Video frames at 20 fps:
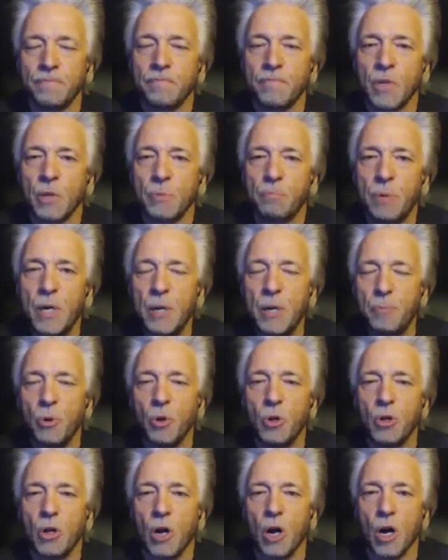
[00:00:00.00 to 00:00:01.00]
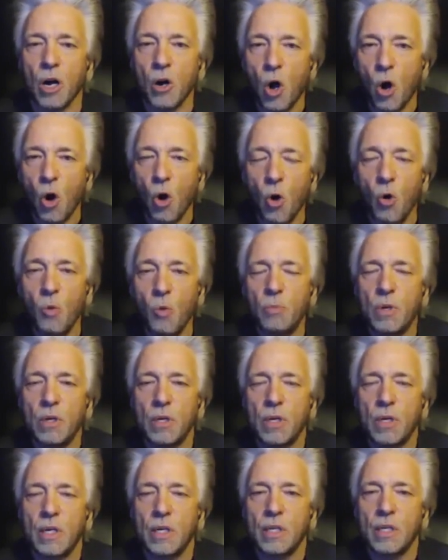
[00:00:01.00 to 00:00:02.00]
People are home
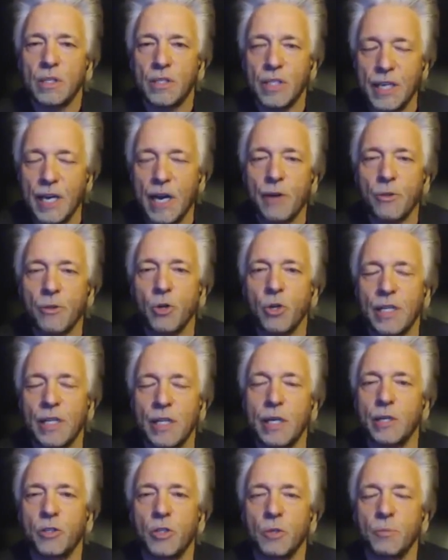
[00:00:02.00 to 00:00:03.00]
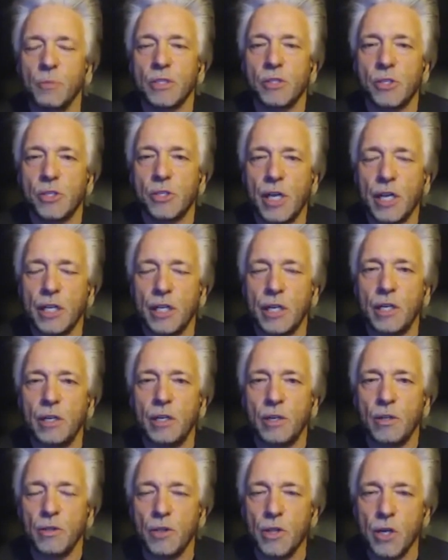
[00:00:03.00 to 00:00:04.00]
together in an intimate setting.
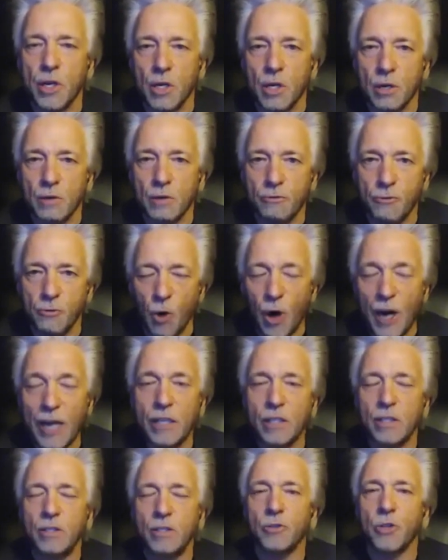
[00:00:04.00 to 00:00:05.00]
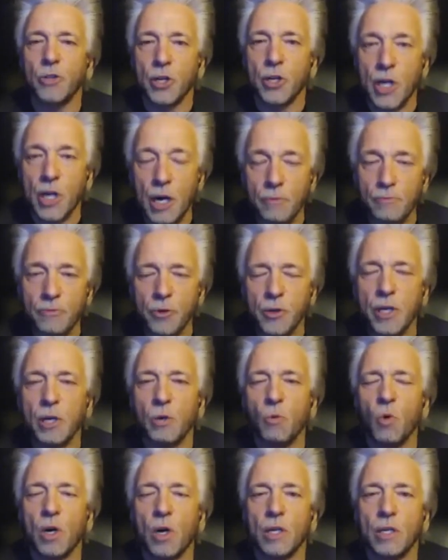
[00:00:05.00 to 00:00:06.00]
They're frightened. They're comforting
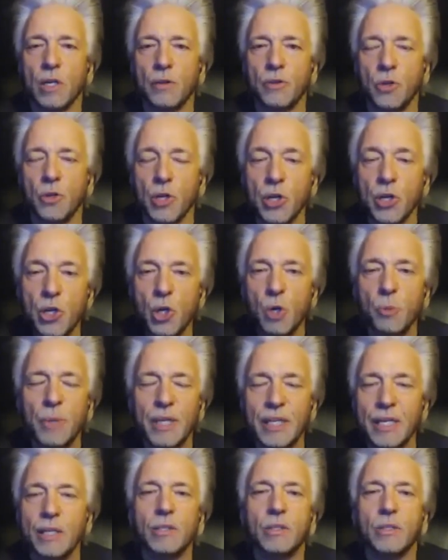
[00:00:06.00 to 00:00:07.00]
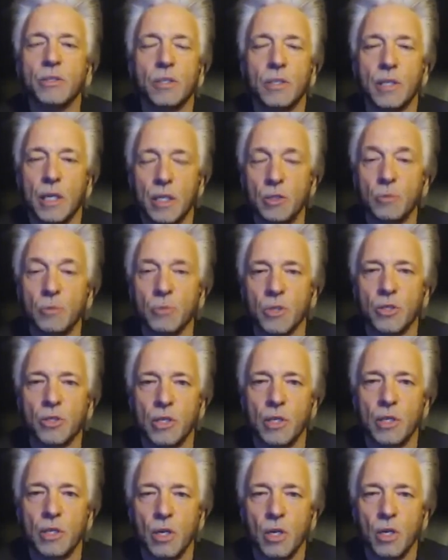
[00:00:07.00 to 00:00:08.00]
one another, and human
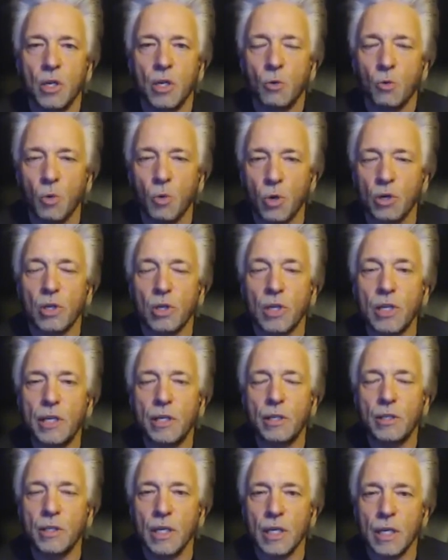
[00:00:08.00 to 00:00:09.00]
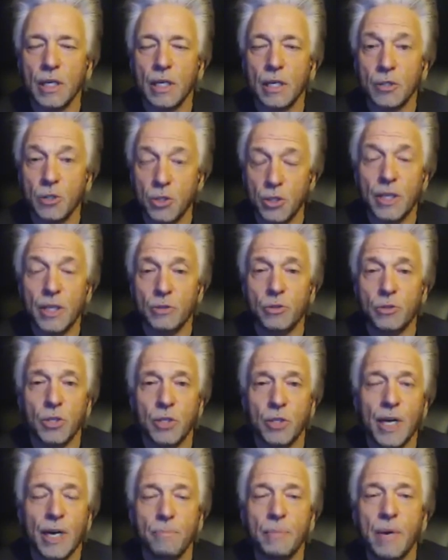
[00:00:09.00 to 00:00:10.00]
intimacy will lead to
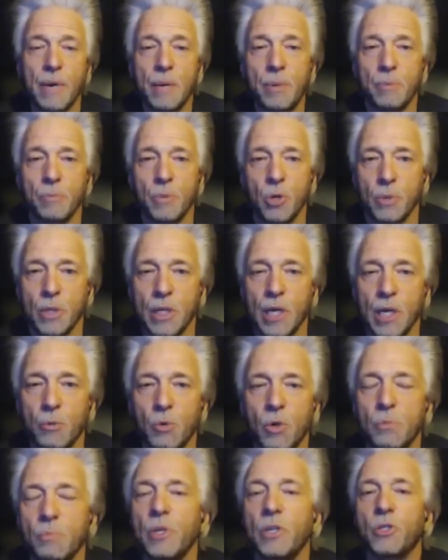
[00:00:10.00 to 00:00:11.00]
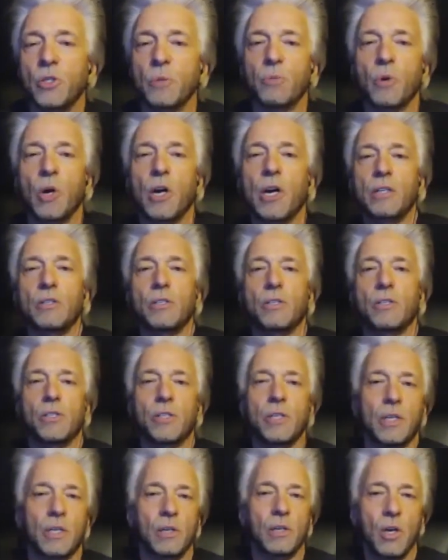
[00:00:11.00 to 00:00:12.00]
that baby boom. And I wouldn't be surprised to
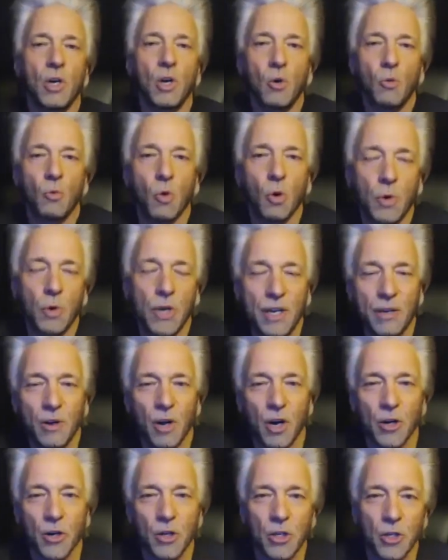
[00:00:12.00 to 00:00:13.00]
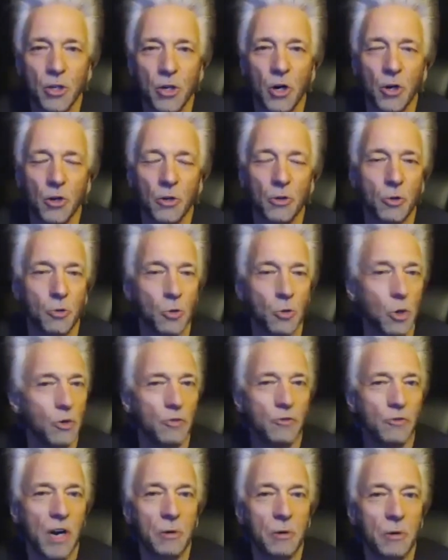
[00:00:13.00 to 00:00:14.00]
see what we are going to call
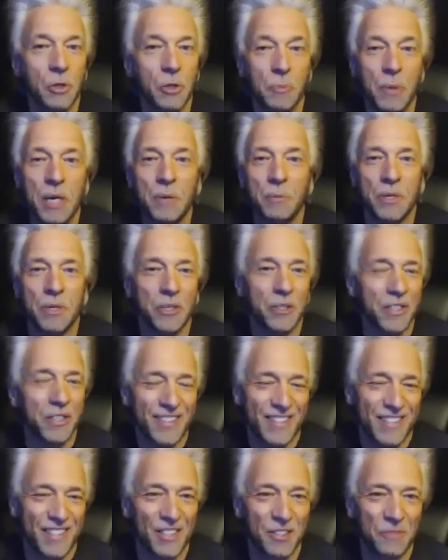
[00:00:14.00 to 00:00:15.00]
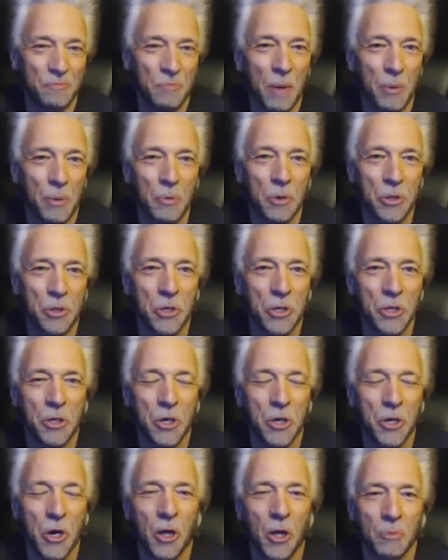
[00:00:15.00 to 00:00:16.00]
coronavirus babies, is probably what they're going to
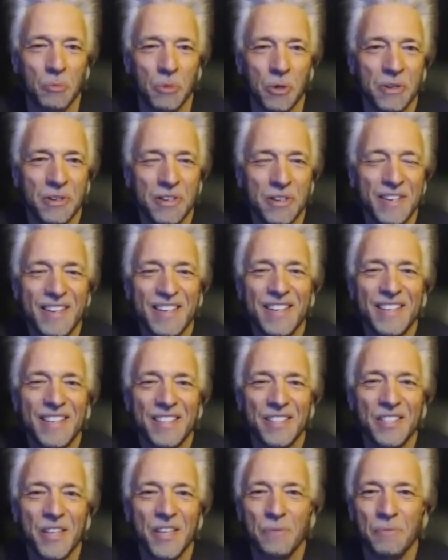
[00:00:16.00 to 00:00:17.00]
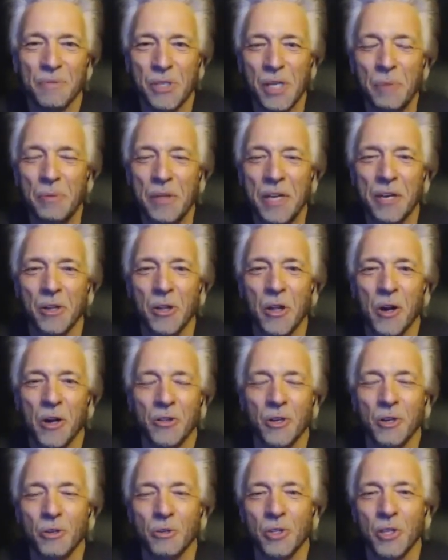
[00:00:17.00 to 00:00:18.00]
call them, or something along
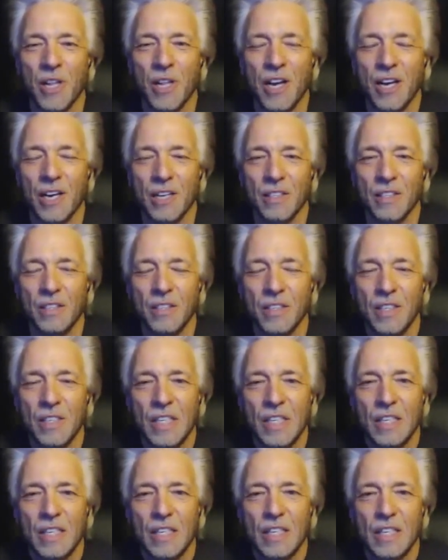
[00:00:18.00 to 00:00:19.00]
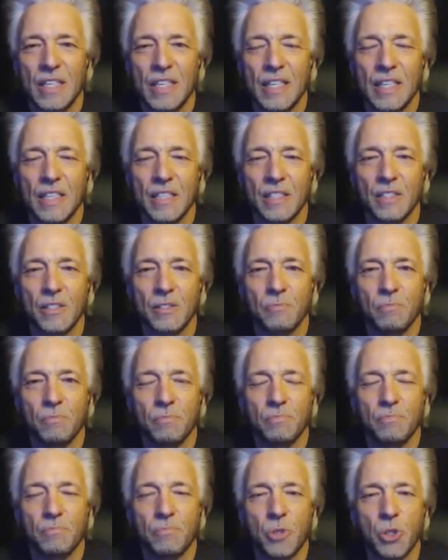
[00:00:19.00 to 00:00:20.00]
those lines.
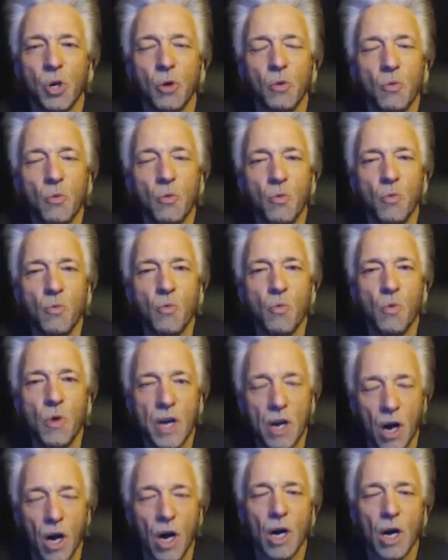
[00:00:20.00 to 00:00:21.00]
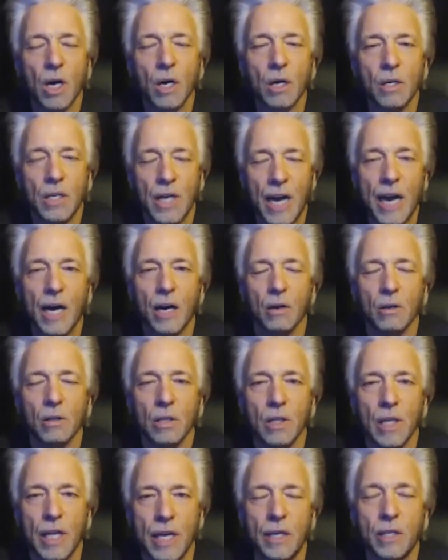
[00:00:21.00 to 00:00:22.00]
So we are now
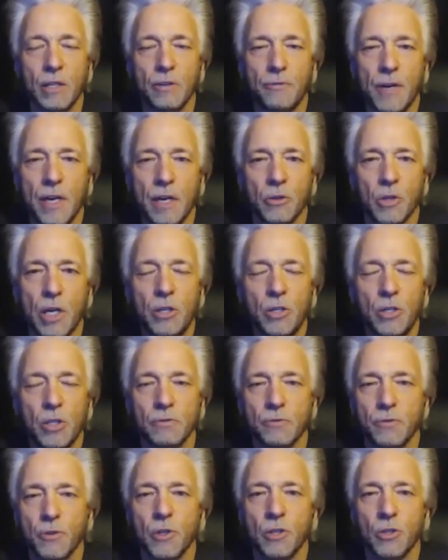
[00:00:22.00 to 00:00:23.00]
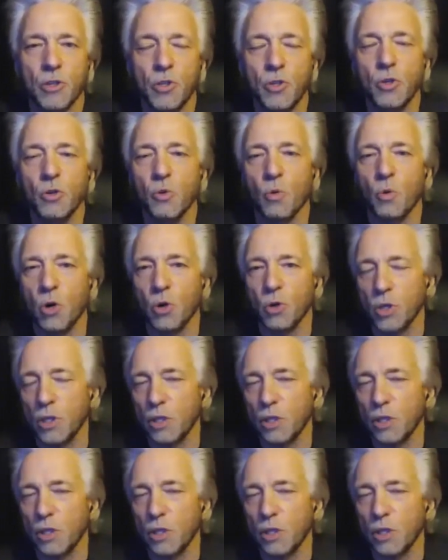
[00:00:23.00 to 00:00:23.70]
laying the foundation for this new world.